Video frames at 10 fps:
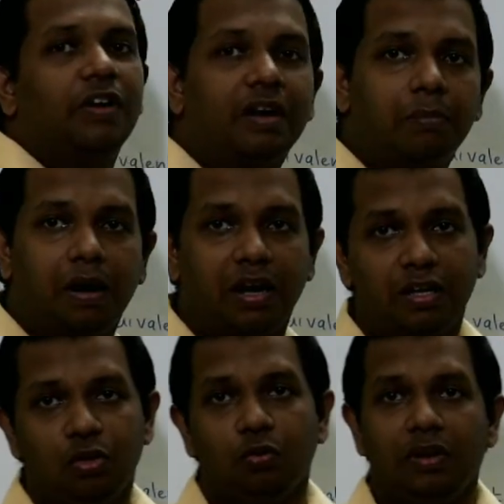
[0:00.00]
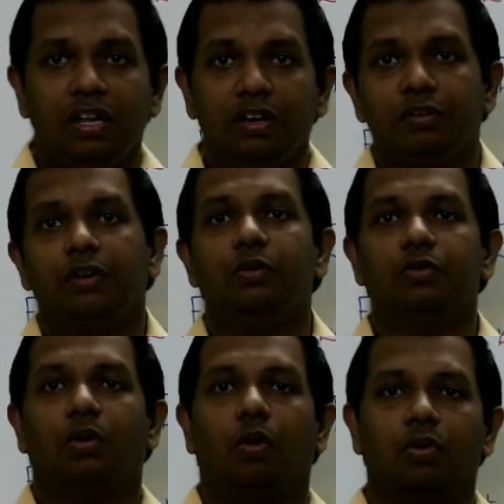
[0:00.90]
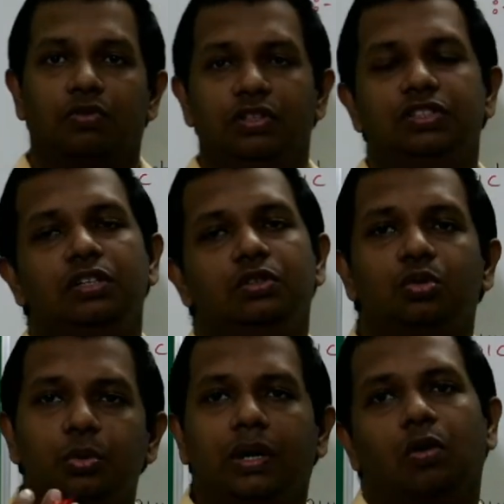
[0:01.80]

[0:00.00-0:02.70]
whereby you will introduce oxygen to a